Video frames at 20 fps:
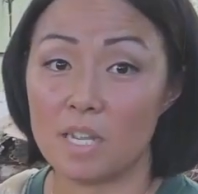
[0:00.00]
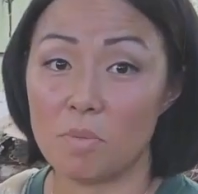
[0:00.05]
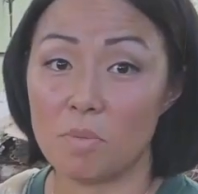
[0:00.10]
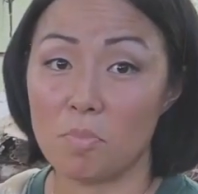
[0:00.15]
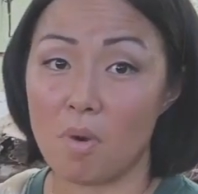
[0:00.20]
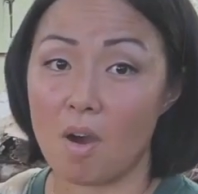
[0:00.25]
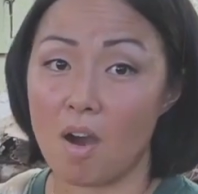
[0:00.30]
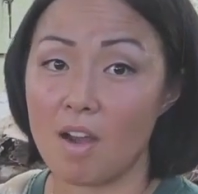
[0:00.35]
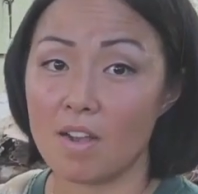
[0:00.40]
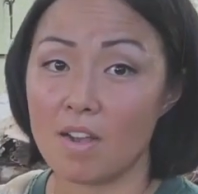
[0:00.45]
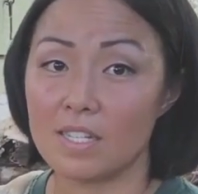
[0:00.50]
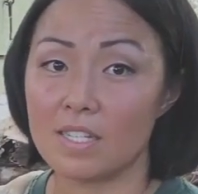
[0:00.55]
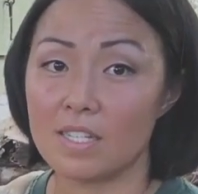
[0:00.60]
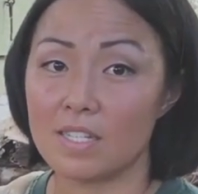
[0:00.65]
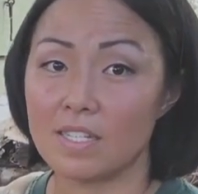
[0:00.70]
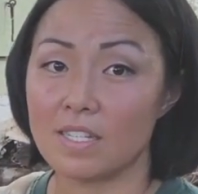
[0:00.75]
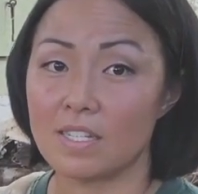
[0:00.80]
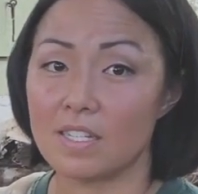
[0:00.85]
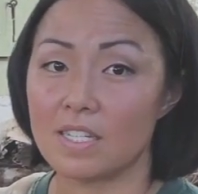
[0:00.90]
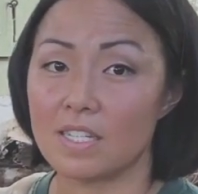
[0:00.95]

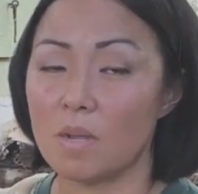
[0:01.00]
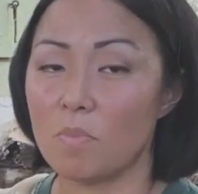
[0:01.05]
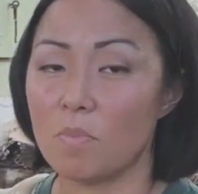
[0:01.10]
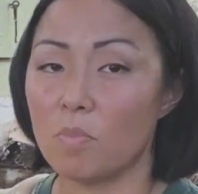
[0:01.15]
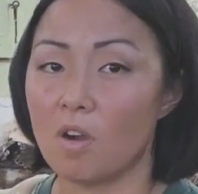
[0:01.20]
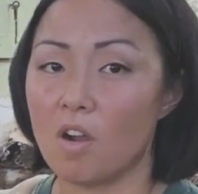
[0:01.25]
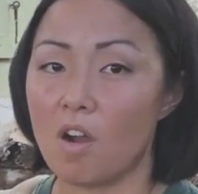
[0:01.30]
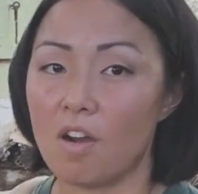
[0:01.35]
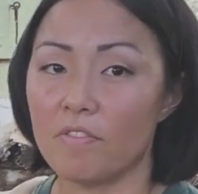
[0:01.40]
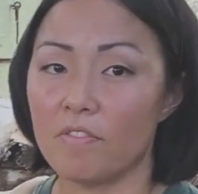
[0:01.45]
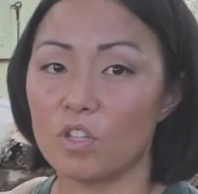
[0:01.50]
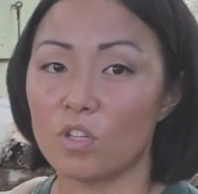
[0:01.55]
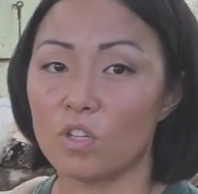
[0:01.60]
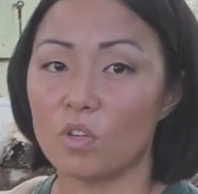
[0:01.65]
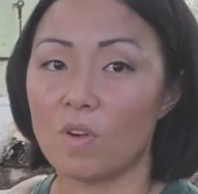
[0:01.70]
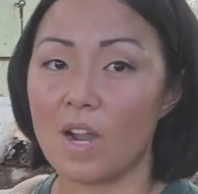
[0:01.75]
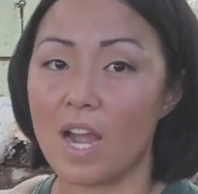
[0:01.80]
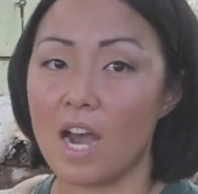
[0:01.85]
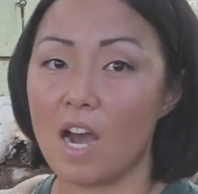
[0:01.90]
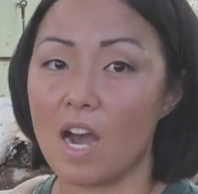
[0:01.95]
box somewhere off the
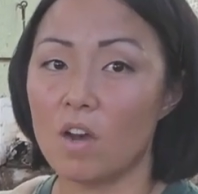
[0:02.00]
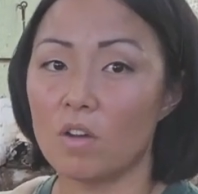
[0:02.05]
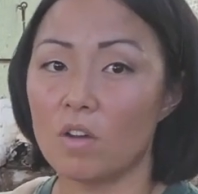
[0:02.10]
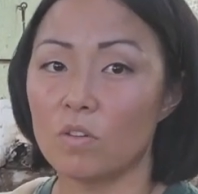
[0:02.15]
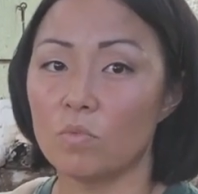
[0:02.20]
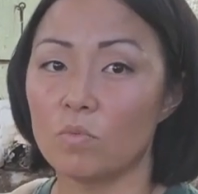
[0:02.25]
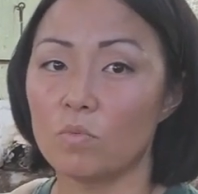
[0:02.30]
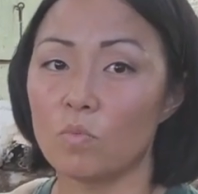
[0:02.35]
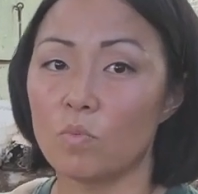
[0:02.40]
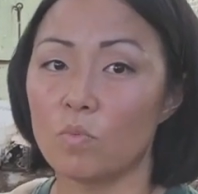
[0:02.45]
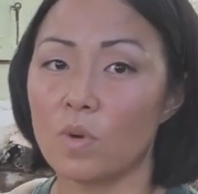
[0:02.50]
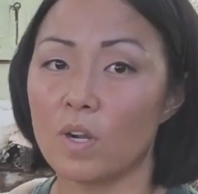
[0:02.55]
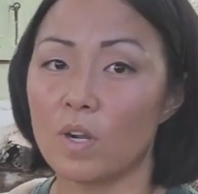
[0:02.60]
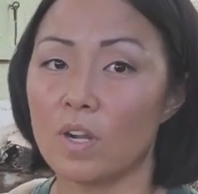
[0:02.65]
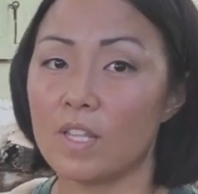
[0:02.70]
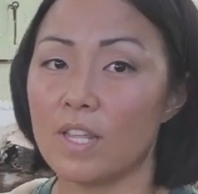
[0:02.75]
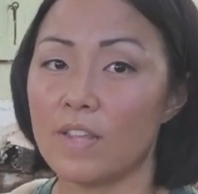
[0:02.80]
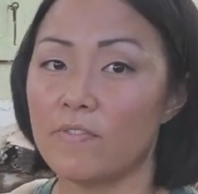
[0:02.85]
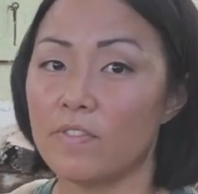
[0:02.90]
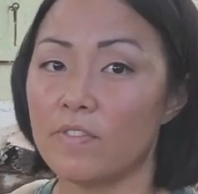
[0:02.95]
ground
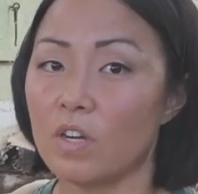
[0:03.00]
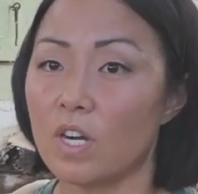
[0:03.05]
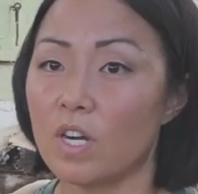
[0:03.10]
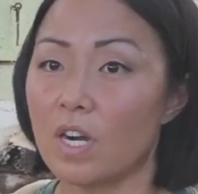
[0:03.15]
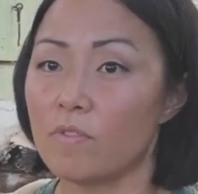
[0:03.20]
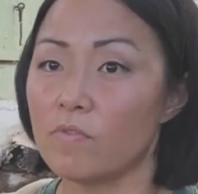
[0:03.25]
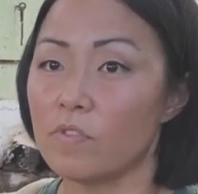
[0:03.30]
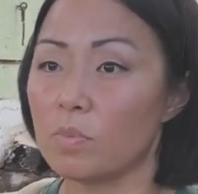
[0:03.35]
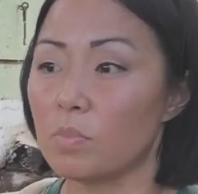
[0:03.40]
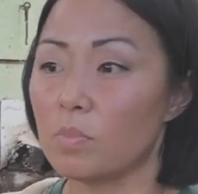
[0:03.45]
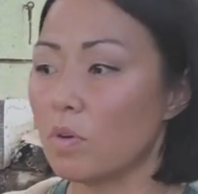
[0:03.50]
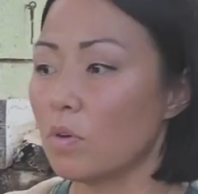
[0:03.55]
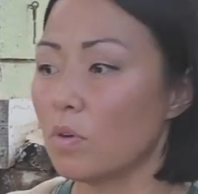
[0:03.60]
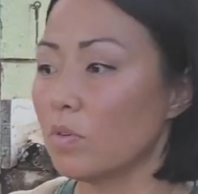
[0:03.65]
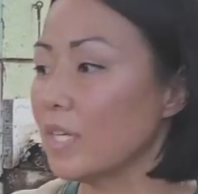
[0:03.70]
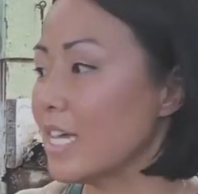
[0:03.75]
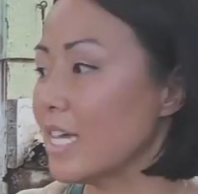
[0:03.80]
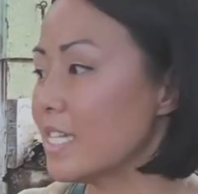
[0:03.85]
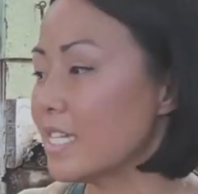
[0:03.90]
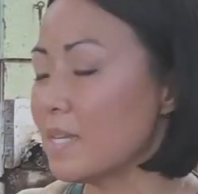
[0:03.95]
where they feel comfortable,
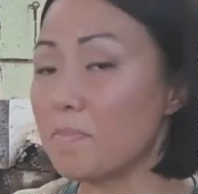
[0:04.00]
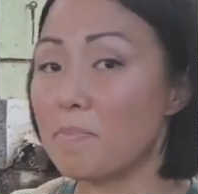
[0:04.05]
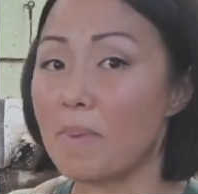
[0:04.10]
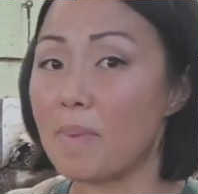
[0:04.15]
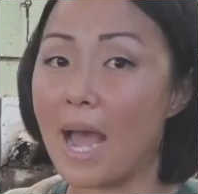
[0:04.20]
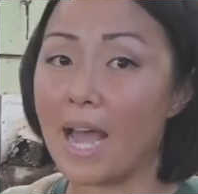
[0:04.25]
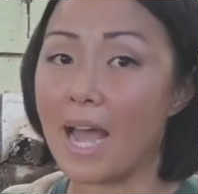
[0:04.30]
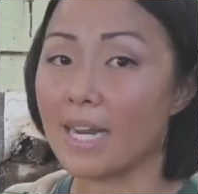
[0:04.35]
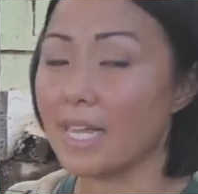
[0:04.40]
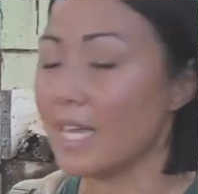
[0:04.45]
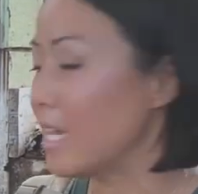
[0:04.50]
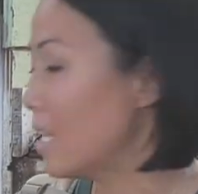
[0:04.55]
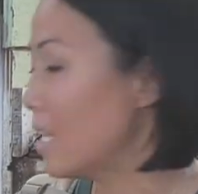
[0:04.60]
nice and padded.